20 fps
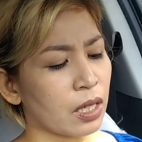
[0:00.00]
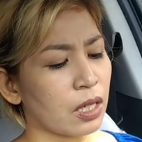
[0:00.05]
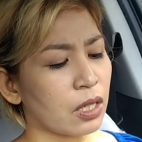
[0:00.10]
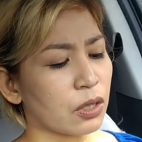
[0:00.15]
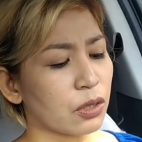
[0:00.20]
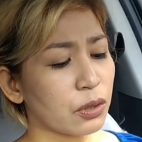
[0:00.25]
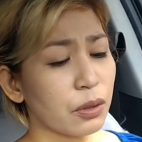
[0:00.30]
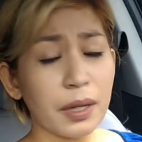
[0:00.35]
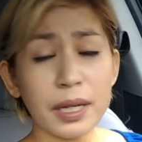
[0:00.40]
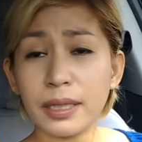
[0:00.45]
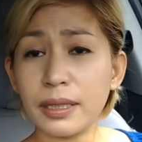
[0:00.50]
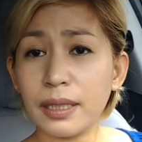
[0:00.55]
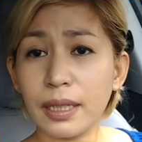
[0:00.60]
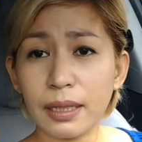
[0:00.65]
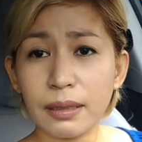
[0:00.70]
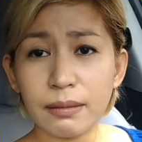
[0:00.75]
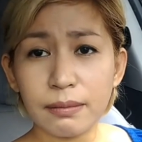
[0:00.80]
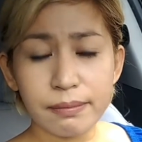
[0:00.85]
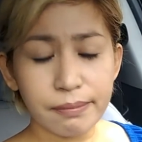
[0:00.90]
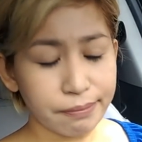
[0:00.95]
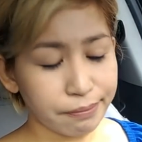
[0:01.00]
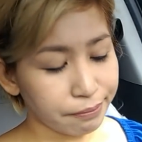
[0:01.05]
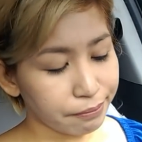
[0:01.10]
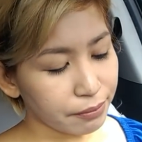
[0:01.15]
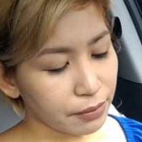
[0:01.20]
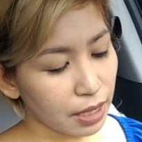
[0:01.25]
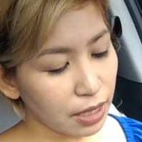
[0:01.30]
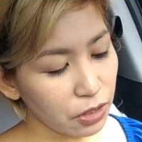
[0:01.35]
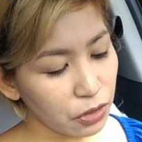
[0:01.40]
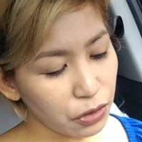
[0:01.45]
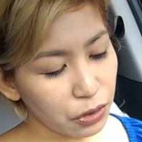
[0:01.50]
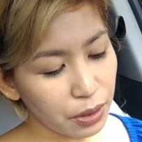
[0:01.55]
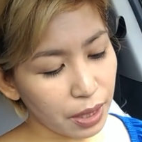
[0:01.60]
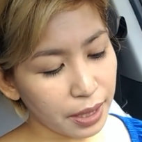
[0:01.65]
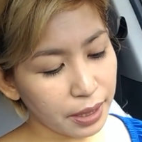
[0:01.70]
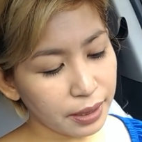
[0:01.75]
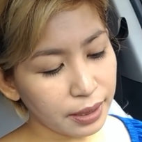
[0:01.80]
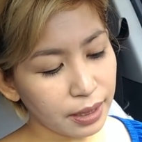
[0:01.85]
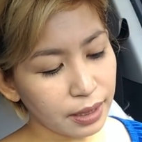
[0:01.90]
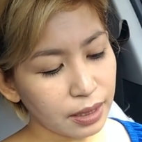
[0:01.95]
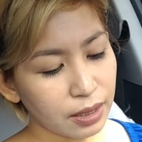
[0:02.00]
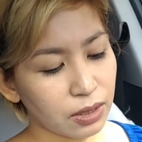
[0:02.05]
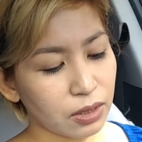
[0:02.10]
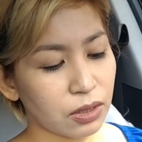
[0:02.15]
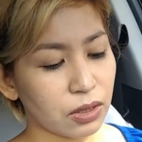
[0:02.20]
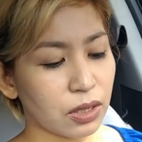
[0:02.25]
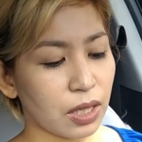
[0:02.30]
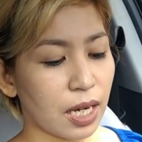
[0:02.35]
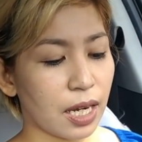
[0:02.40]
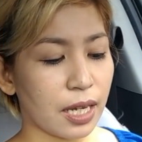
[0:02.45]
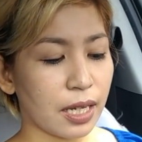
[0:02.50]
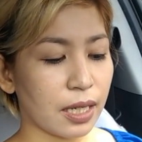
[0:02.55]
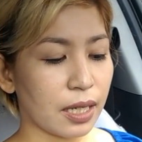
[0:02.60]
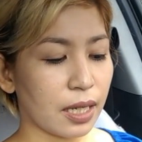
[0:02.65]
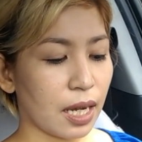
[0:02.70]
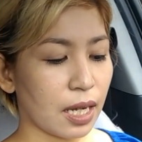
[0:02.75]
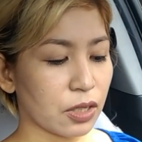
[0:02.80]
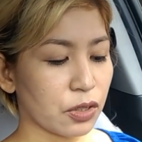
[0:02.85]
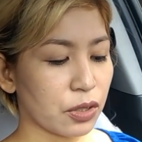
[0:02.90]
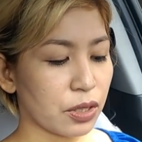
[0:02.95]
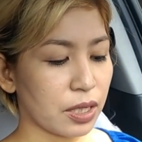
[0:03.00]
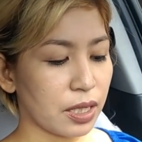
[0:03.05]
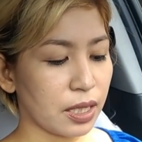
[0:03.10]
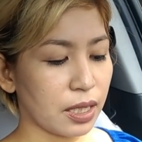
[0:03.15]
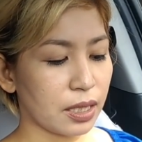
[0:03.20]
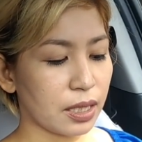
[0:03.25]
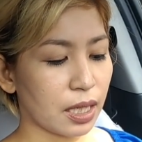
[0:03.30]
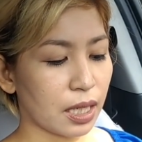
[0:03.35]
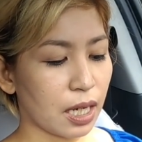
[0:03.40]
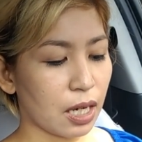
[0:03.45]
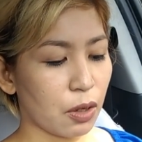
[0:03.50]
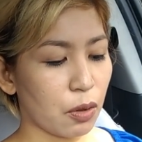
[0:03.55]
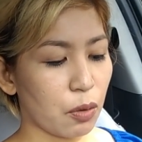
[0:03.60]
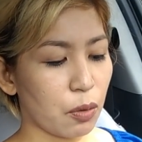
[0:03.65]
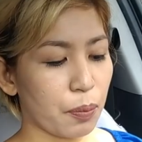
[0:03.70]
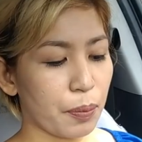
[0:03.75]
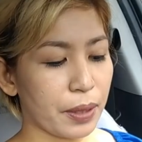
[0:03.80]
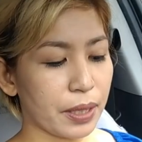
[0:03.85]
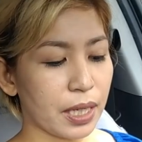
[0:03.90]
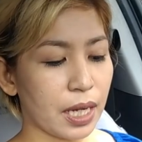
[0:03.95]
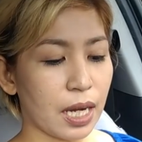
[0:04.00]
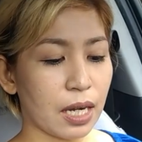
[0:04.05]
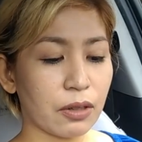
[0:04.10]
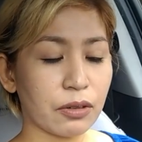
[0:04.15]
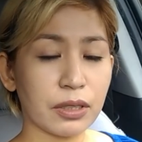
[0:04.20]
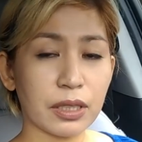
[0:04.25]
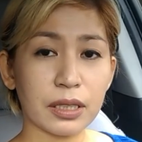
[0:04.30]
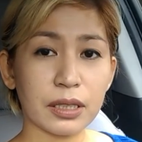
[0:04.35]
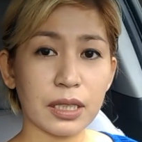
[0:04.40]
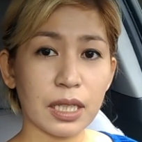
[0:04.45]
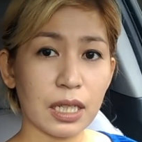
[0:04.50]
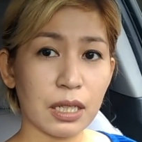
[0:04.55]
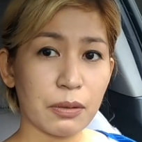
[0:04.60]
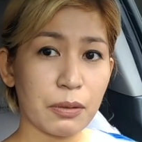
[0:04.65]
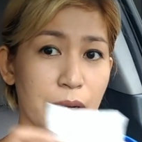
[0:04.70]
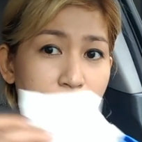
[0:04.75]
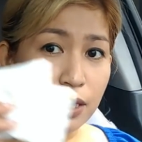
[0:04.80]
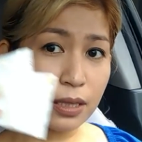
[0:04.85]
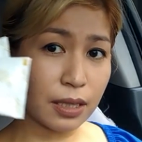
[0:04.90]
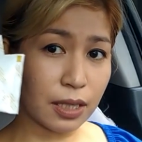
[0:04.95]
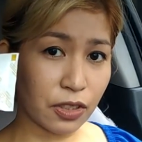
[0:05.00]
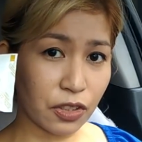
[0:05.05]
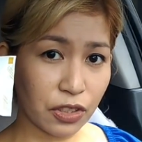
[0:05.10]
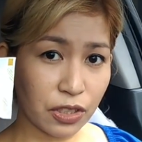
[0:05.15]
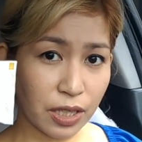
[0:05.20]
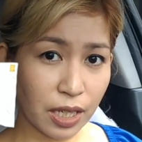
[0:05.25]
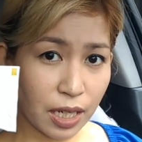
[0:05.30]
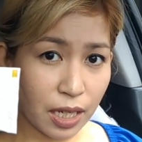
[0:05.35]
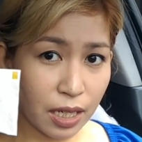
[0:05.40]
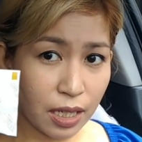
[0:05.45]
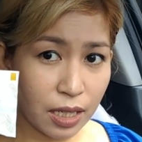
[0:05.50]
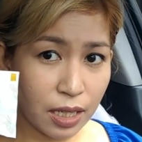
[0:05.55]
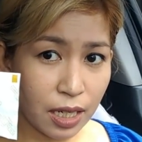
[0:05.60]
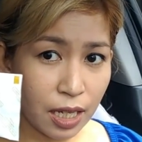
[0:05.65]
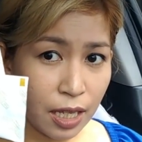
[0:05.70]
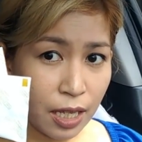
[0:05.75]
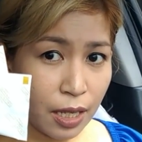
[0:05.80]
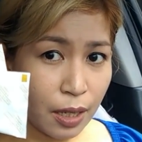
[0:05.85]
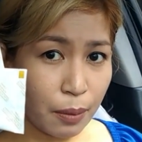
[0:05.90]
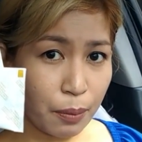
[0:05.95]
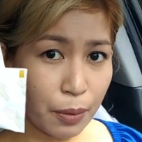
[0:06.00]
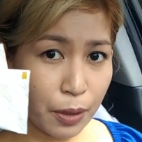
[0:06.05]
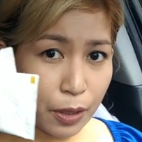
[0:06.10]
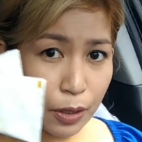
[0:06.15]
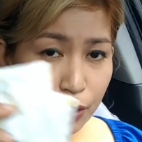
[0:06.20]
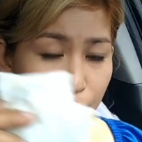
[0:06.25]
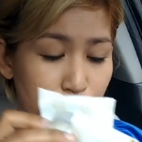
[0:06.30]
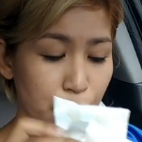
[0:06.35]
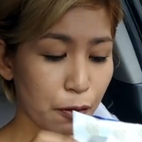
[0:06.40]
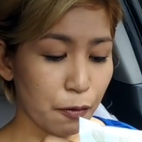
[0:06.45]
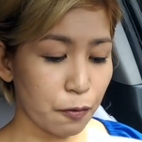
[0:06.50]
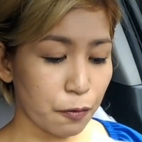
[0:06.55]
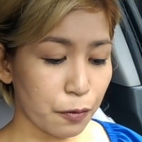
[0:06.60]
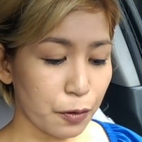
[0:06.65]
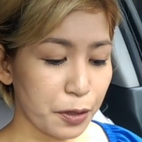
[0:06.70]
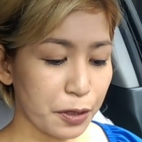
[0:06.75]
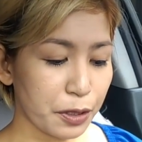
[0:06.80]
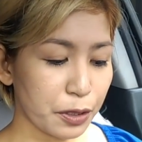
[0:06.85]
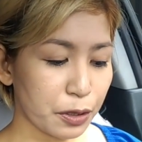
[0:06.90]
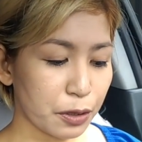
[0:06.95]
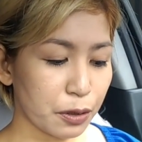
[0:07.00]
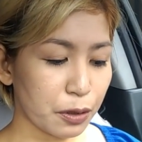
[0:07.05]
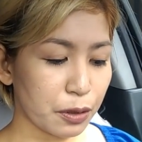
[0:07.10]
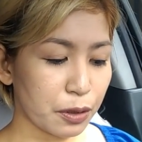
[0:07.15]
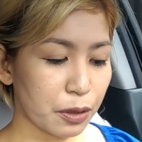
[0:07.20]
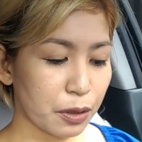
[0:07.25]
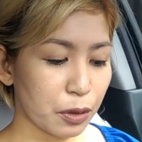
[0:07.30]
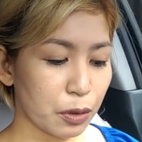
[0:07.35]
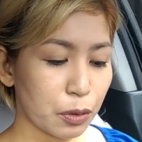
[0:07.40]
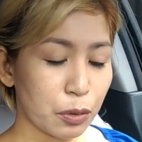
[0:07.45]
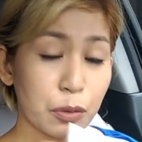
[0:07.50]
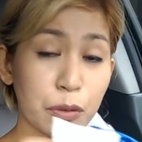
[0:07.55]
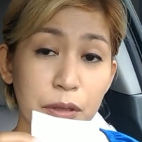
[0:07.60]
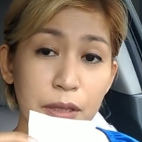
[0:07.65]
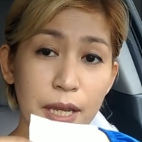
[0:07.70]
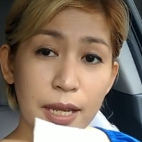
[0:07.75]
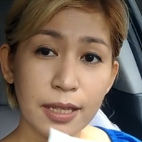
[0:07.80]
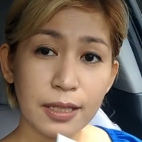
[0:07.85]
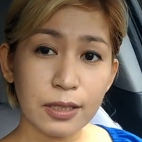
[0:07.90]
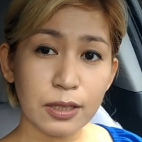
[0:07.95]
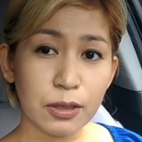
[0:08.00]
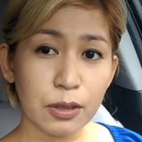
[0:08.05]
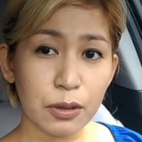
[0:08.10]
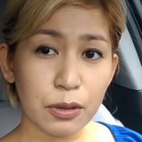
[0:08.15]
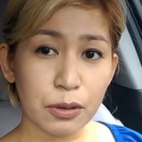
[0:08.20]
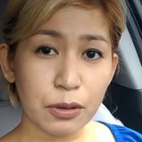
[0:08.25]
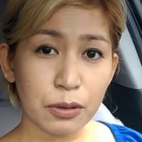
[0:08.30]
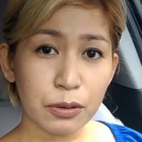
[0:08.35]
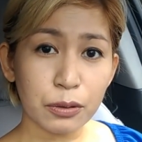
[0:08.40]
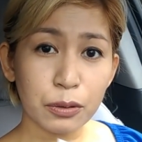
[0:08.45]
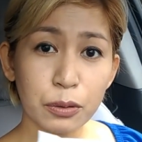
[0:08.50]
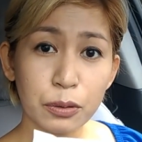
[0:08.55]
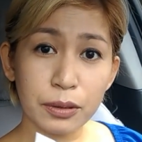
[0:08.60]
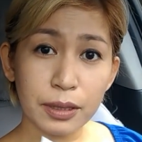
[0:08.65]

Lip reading: So I did. I tried it. I actually naka-open na ako ng 2 sachet because yung first 2 days ko, 2